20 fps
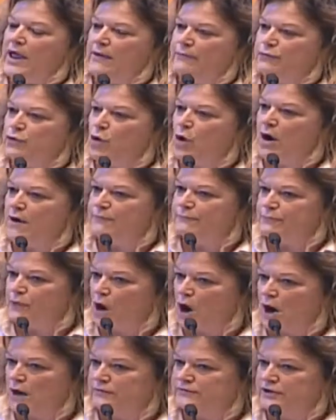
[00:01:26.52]
If you are
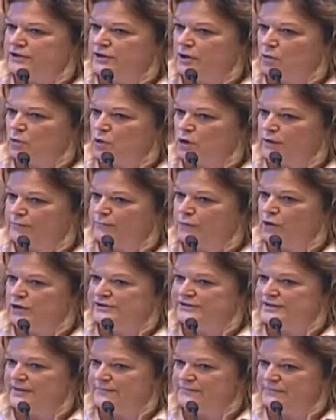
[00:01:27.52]
involved in the
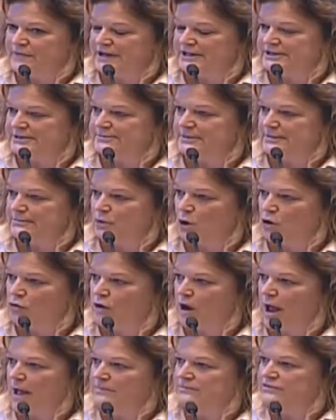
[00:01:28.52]
workforce investment
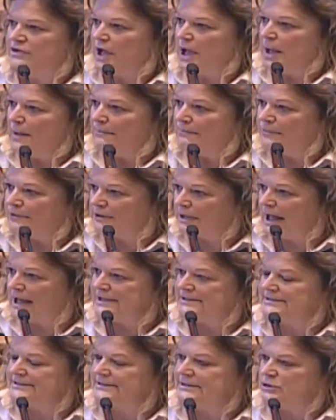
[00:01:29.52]
programs,
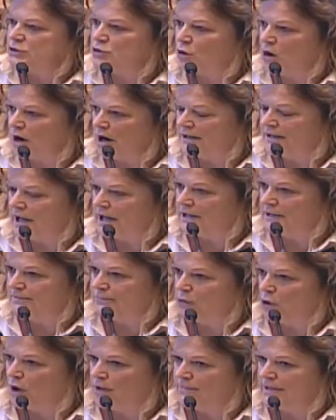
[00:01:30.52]
plus you are on
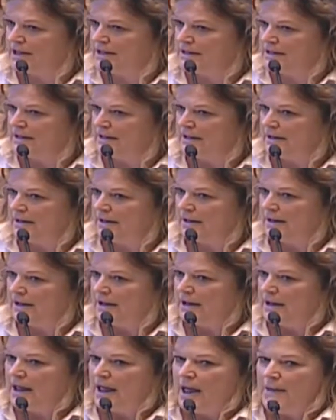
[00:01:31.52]
unemployment,
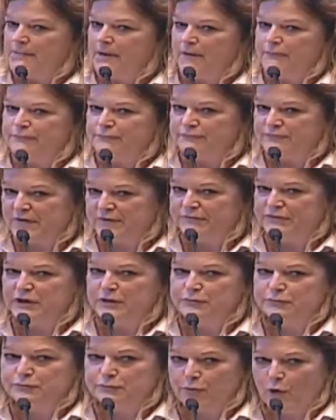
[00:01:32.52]
about
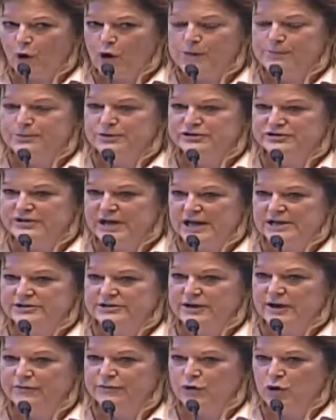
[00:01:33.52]

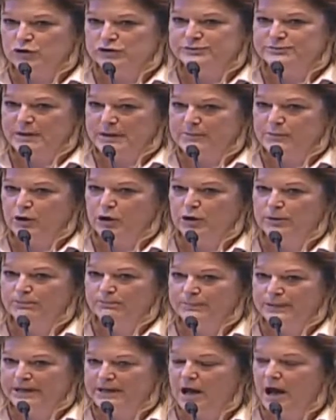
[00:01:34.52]
54% of those people
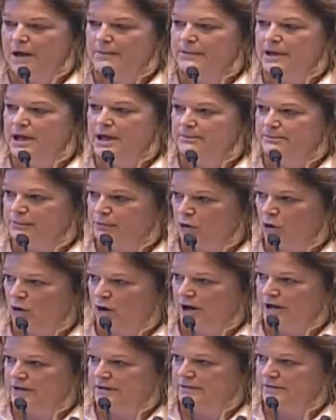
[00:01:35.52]
become
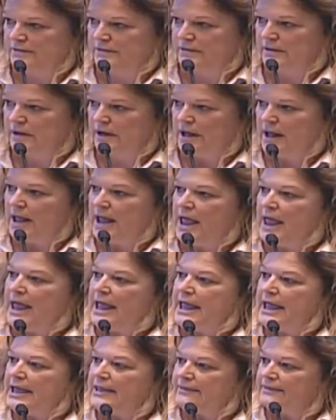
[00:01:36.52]
employed.
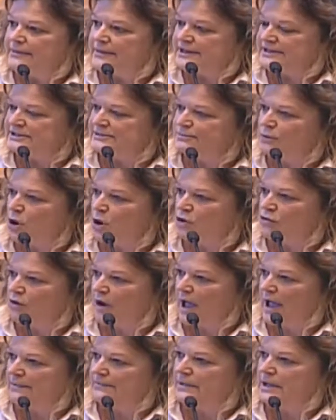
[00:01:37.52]
In this
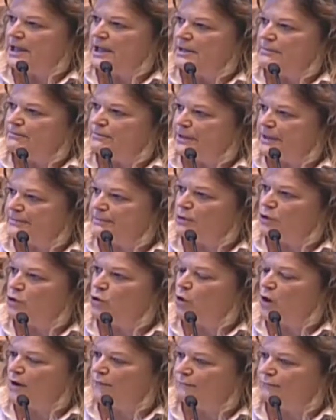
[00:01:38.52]
program, people
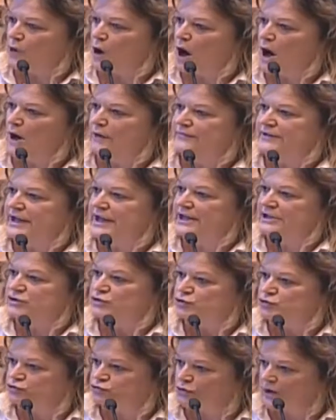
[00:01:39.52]
who are involved
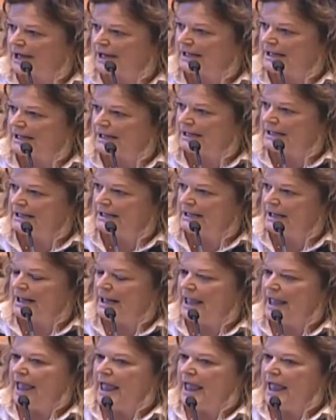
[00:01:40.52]
in training